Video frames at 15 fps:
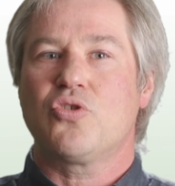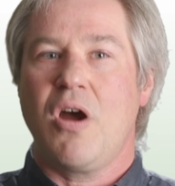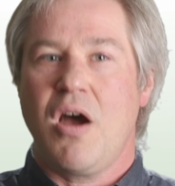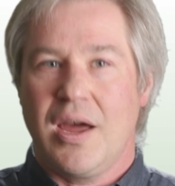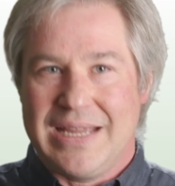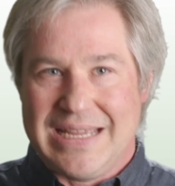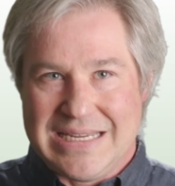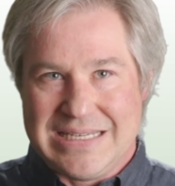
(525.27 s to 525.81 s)

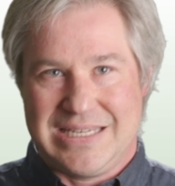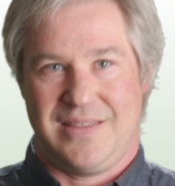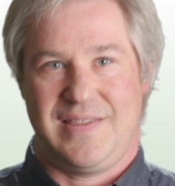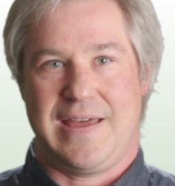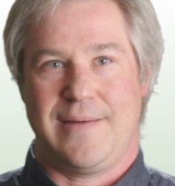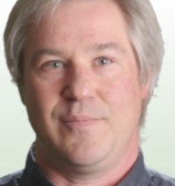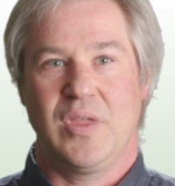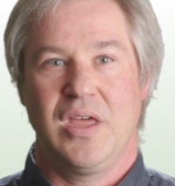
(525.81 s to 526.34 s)
drawn into
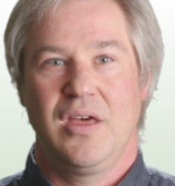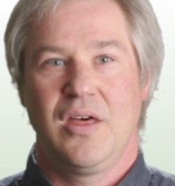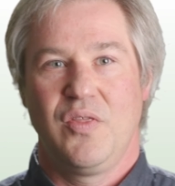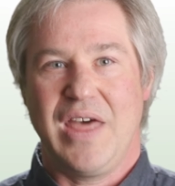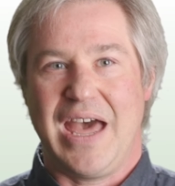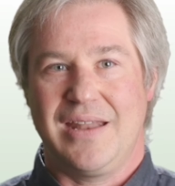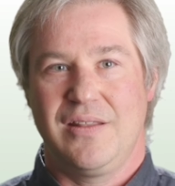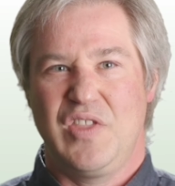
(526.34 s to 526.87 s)
them
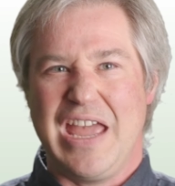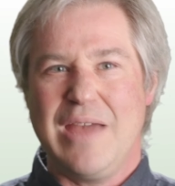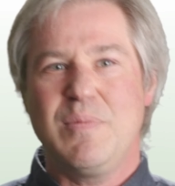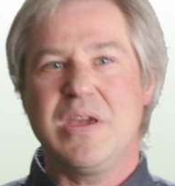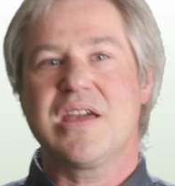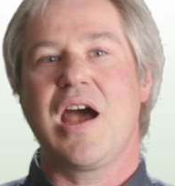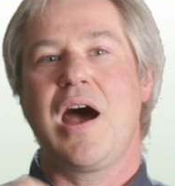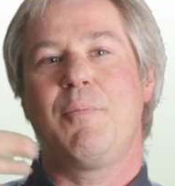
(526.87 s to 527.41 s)
that they
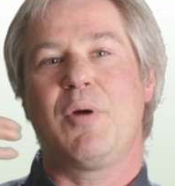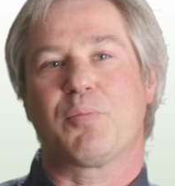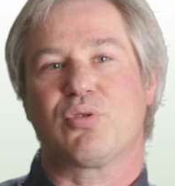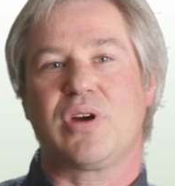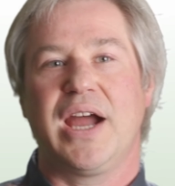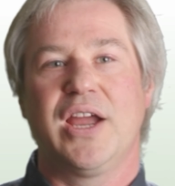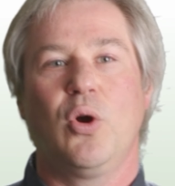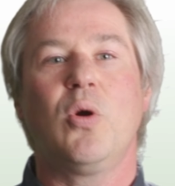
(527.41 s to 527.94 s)
become a
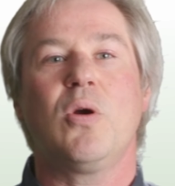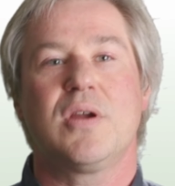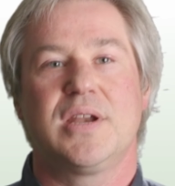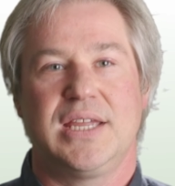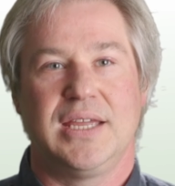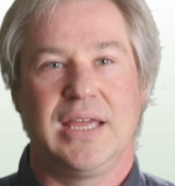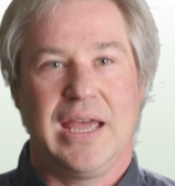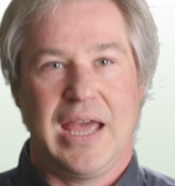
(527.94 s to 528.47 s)

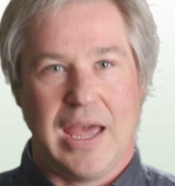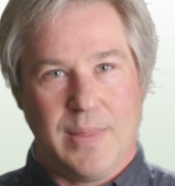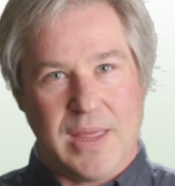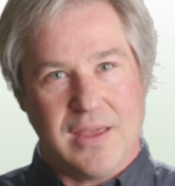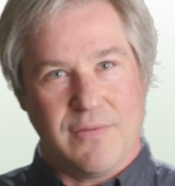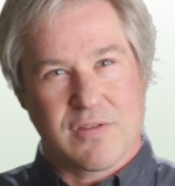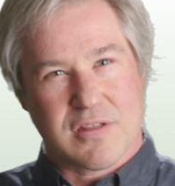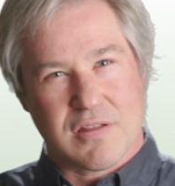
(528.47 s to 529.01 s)
priority and
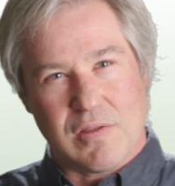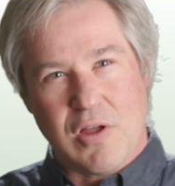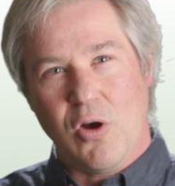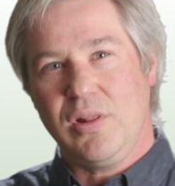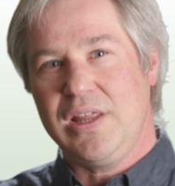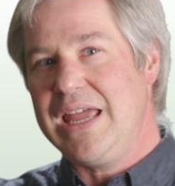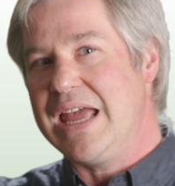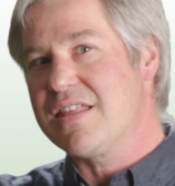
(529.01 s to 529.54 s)
they
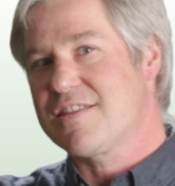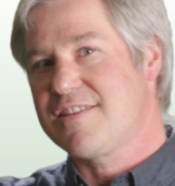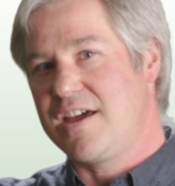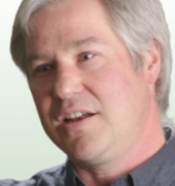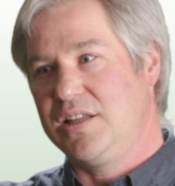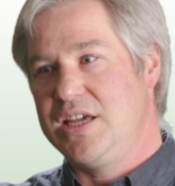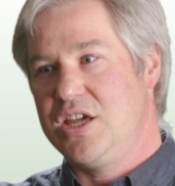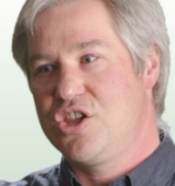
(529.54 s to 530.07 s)
slowly and
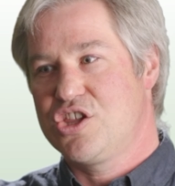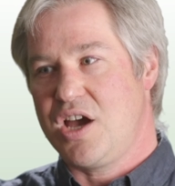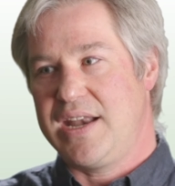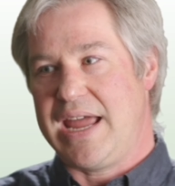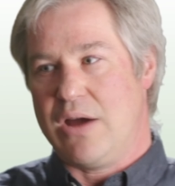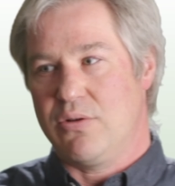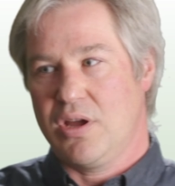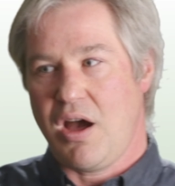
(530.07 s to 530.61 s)
subtly
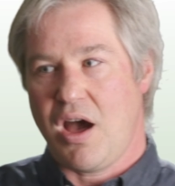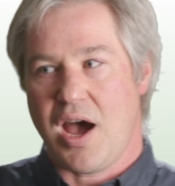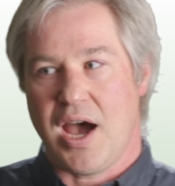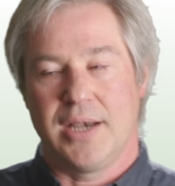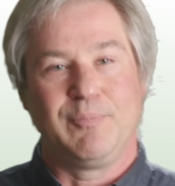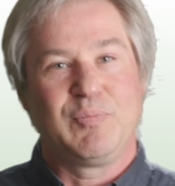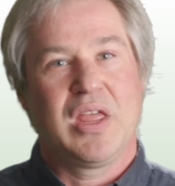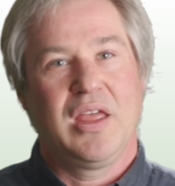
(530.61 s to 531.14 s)
shut out
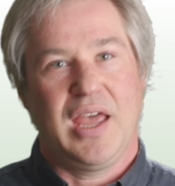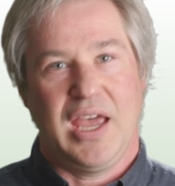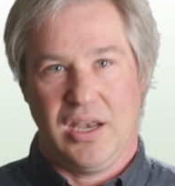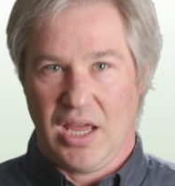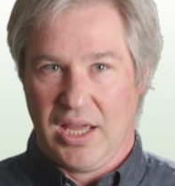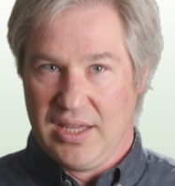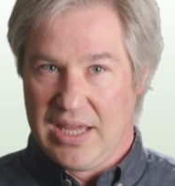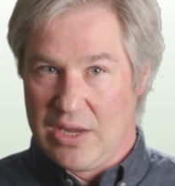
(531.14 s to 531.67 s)
God.
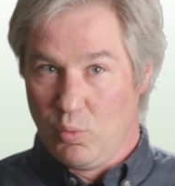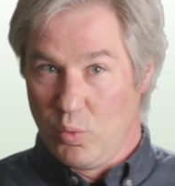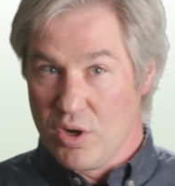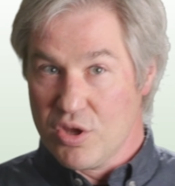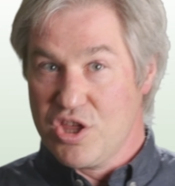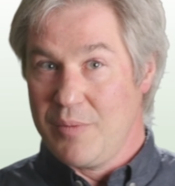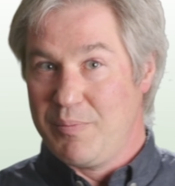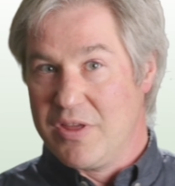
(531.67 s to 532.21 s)
And again,
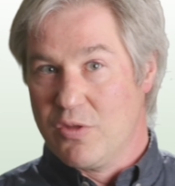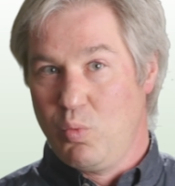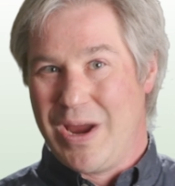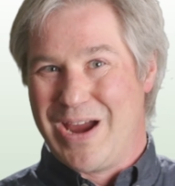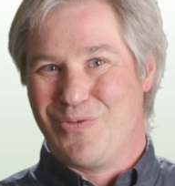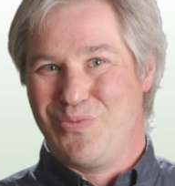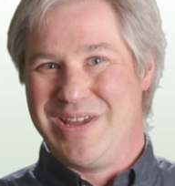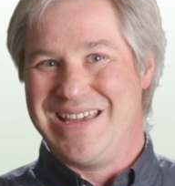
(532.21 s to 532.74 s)
worship is
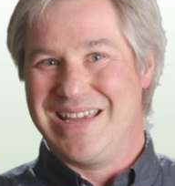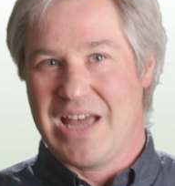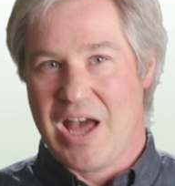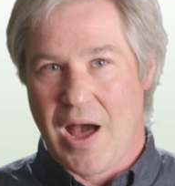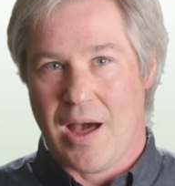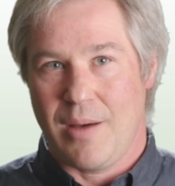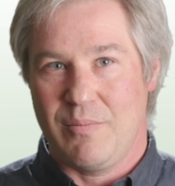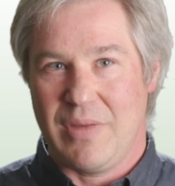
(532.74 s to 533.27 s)
where we
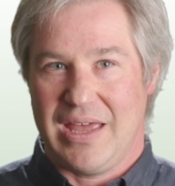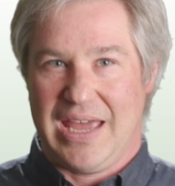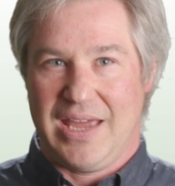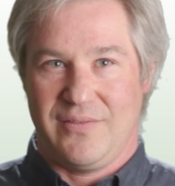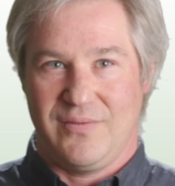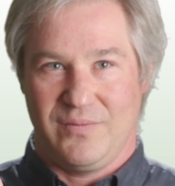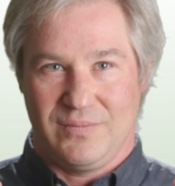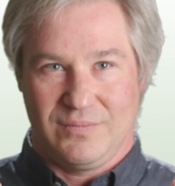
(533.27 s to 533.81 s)
come
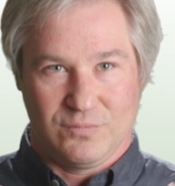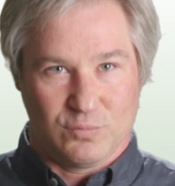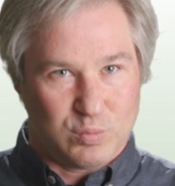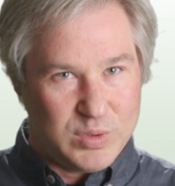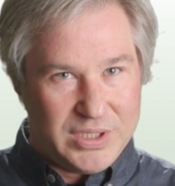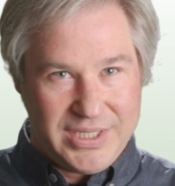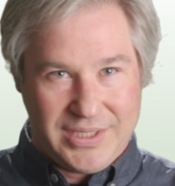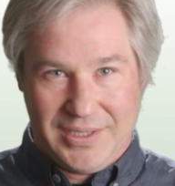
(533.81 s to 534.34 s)
and
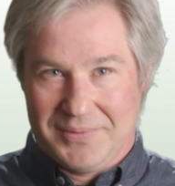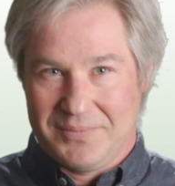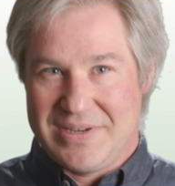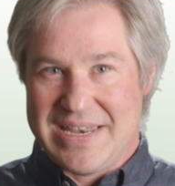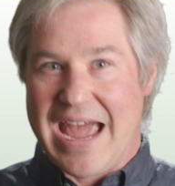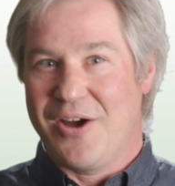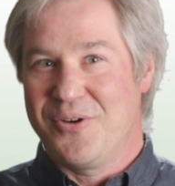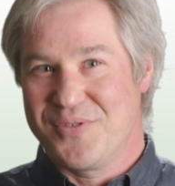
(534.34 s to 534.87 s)

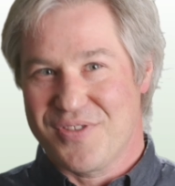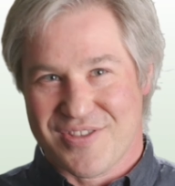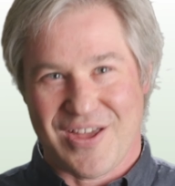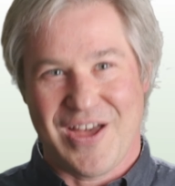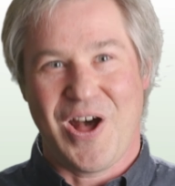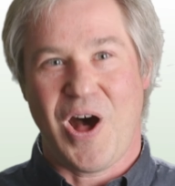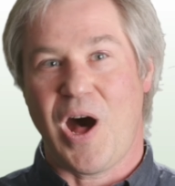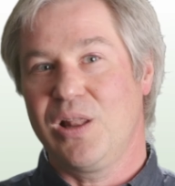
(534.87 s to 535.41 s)

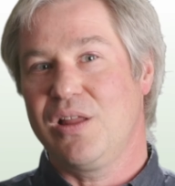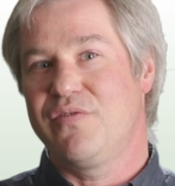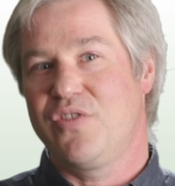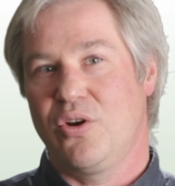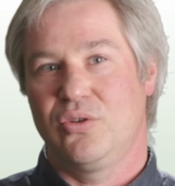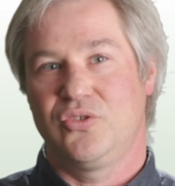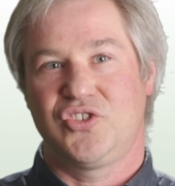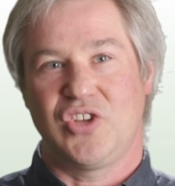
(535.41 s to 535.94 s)
renounce all
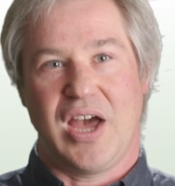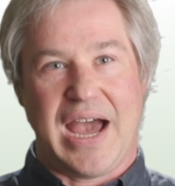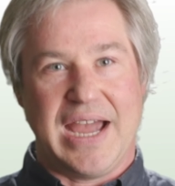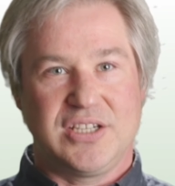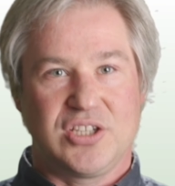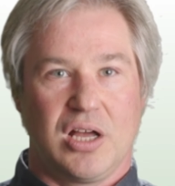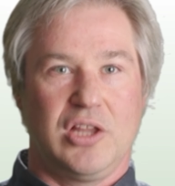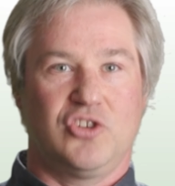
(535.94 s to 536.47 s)
of those
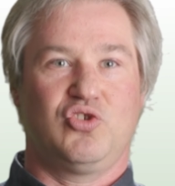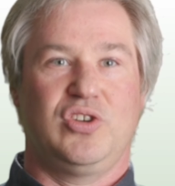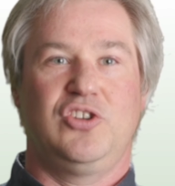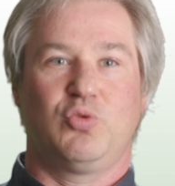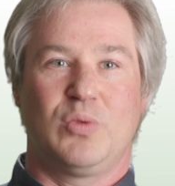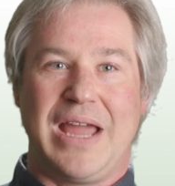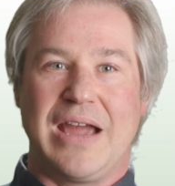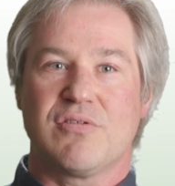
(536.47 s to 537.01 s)

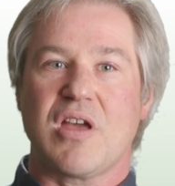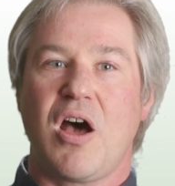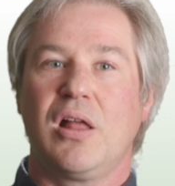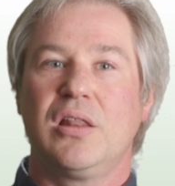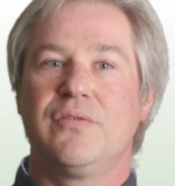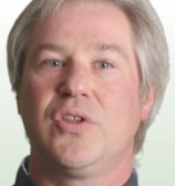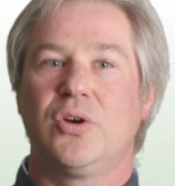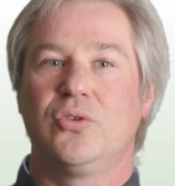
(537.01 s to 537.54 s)
idolatries, renounce
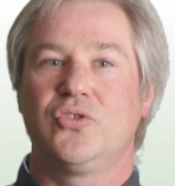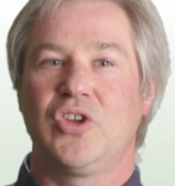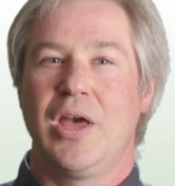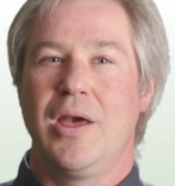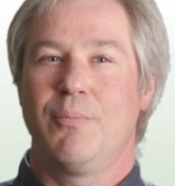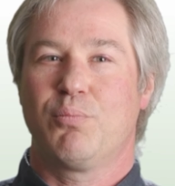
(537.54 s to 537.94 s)
all of those